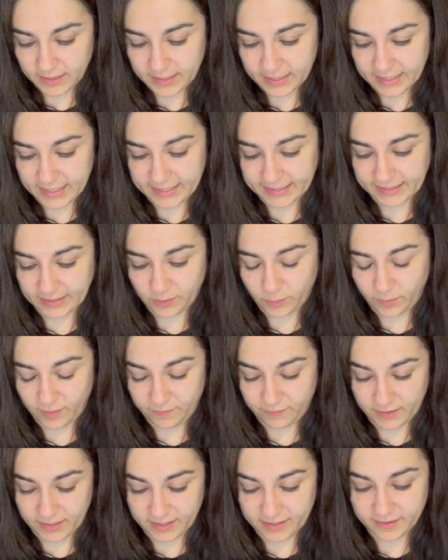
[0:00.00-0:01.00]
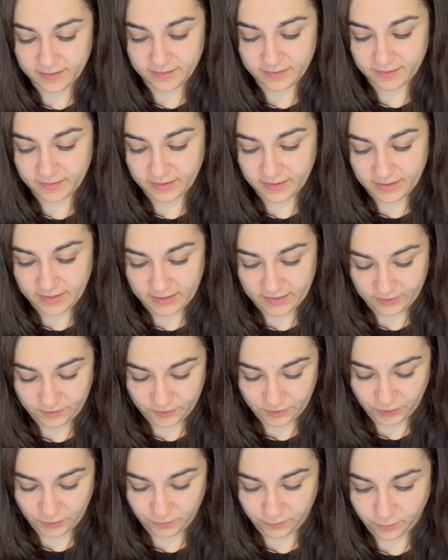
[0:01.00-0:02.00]
is equivalent
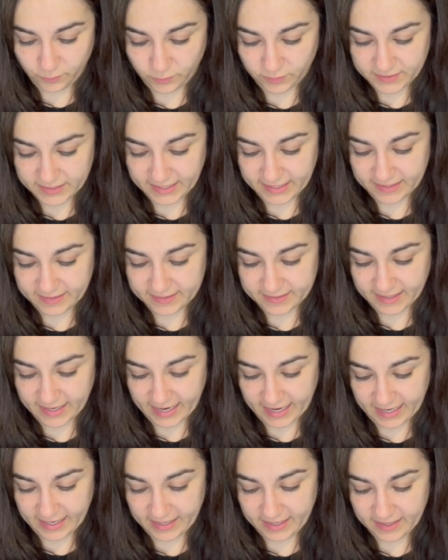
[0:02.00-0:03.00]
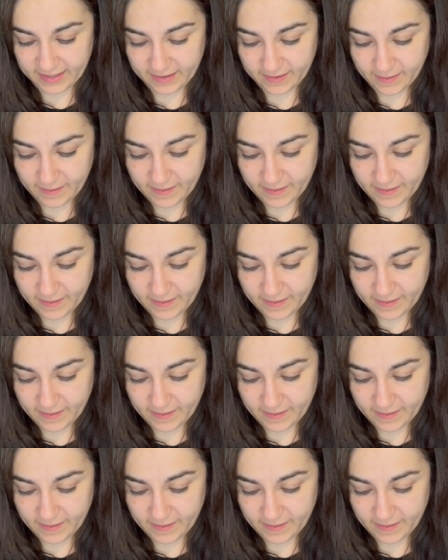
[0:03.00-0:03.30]
to 14:8.